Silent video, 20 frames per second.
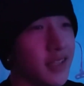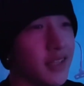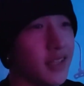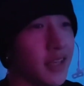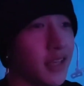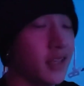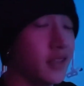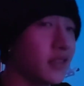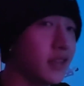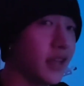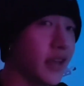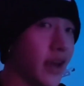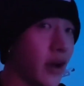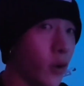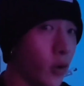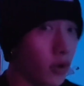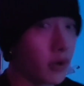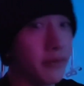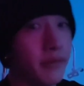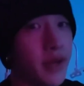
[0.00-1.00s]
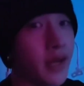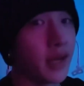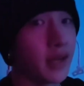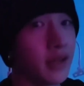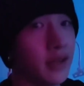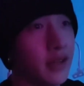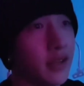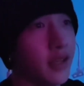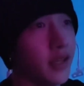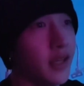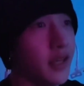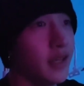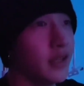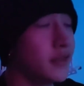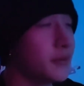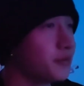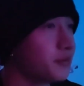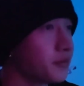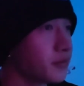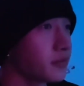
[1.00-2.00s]
it automatically
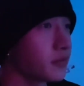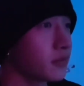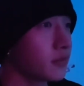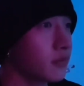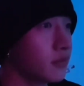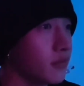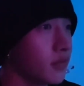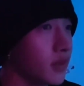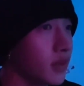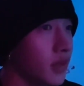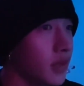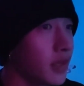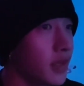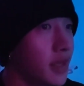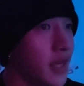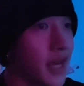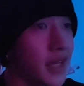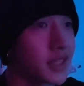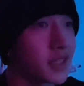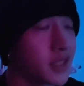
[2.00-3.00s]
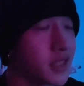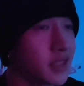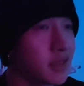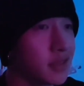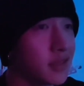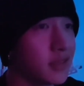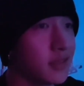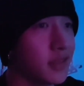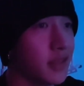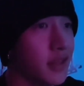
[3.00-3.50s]
catches